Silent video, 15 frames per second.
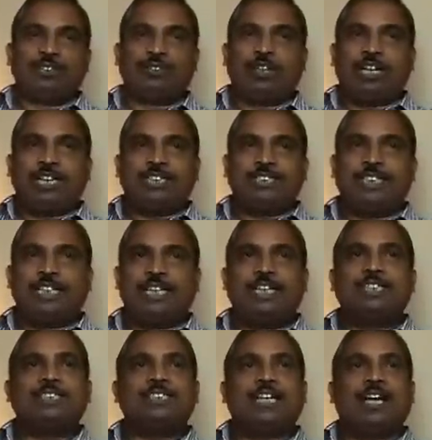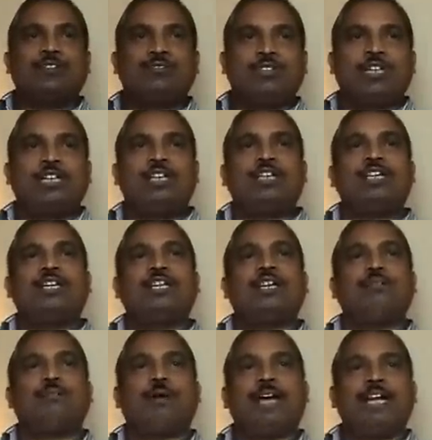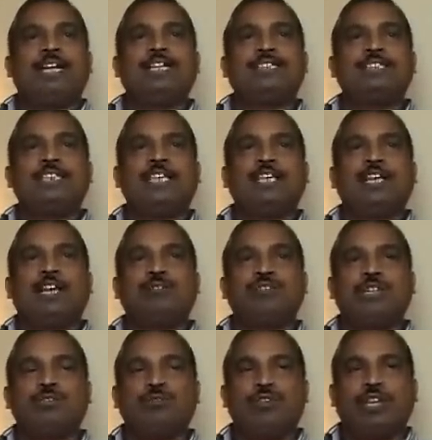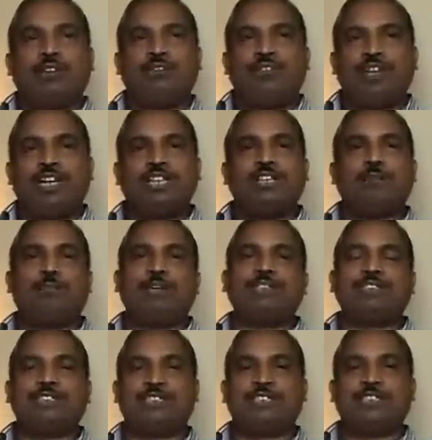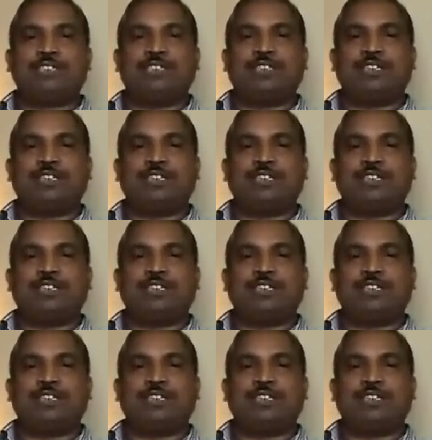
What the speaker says: So listening is actually, by listening, actually we are feeling the patient.